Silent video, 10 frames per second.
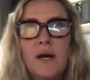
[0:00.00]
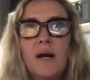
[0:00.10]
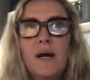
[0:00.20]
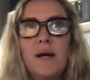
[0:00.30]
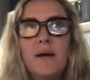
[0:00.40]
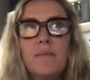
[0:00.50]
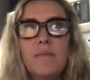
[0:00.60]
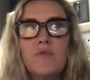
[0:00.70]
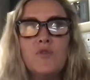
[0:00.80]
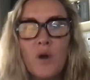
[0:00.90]

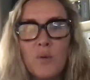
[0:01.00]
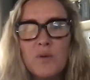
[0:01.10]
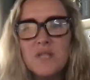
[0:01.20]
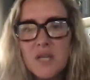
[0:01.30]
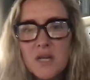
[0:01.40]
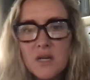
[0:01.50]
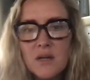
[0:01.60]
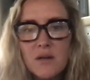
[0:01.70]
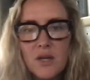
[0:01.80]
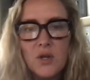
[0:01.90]
So I was
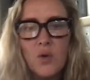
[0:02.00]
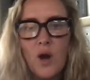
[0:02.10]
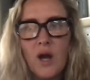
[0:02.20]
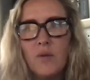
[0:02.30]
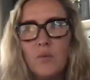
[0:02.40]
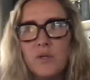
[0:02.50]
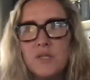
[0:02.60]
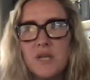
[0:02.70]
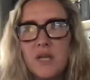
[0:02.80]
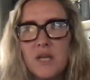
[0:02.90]
here, I would
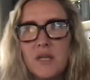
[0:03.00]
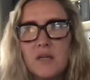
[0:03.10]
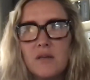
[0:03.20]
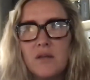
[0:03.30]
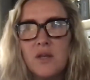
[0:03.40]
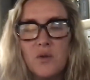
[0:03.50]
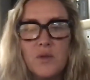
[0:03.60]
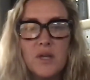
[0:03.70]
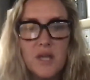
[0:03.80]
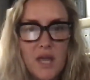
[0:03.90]
take,
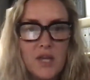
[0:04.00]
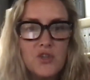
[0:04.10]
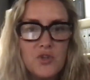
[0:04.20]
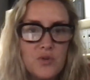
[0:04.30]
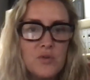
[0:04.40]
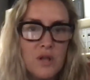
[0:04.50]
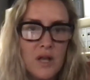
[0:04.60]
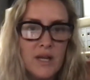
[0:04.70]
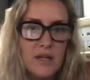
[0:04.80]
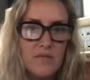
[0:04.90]
the occasional
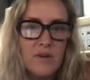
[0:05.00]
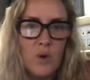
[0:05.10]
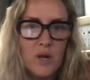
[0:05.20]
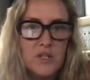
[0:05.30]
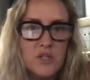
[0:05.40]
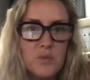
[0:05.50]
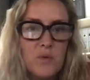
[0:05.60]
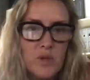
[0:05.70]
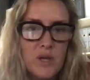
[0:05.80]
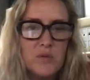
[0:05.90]
client if I wanted to, but
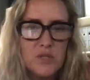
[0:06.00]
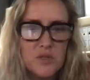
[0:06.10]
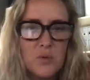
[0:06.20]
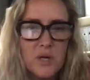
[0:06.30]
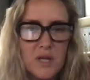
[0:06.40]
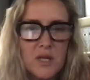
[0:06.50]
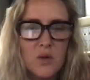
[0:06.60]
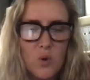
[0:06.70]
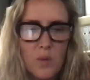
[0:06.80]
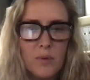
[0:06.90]
really I was still working in
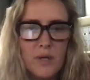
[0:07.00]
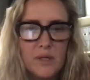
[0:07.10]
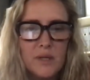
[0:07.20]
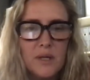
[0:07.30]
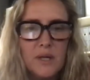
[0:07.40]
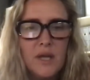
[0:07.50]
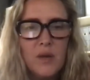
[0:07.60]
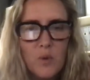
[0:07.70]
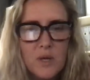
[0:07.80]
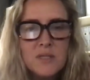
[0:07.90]
corporate. It
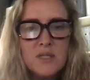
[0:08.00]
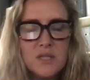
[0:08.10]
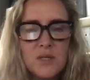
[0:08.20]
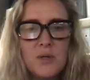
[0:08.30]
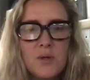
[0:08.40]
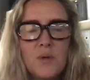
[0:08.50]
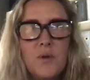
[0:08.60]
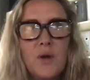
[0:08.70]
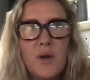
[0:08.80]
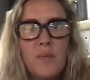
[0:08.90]
wasn't until
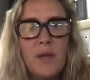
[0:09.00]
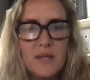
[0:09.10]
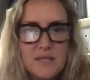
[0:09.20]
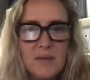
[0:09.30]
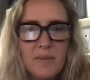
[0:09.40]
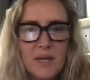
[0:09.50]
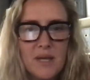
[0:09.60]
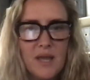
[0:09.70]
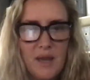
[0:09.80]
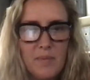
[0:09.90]
pandemic
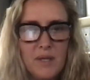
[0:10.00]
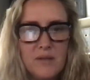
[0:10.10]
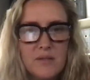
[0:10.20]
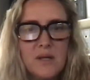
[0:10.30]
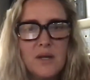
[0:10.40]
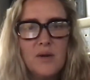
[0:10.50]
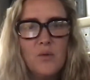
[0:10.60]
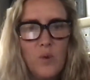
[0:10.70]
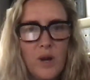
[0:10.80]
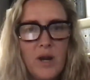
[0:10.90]
happened
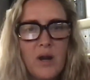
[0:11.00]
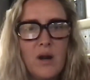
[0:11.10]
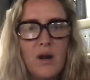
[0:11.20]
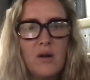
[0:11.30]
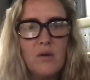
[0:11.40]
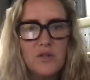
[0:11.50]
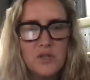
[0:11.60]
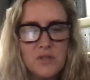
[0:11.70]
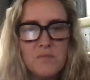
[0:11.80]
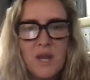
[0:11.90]
where it
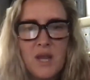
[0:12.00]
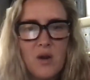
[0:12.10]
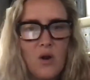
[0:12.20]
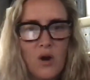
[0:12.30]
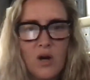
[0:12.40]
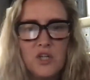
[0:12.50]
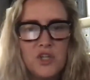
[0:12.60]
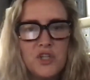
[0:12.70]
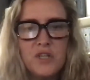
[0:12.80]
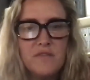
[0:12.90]
just made a hard
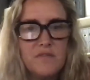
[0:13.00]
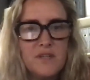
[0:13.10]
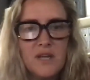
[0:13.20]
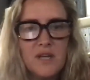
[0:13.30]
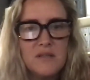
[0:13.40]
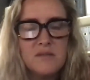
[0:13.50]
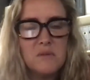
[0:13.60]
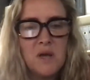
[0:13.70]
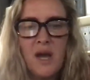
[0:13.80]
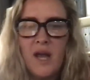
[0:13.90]
shift, as
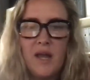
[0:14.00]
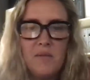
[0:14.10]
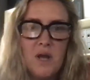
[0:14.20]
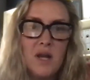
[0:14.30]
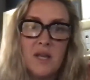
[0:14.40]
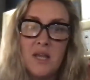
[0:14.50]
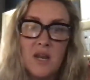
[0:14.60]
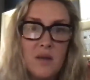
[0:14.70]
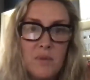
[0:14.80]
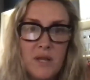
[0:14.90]
I'm not going to get
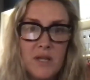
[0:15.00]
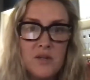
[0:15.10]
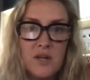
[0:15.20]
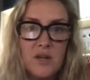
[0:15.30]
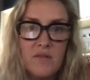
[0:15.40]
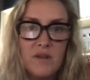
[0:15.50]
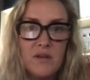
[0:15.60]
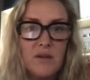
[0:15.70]
on a plane during COVID.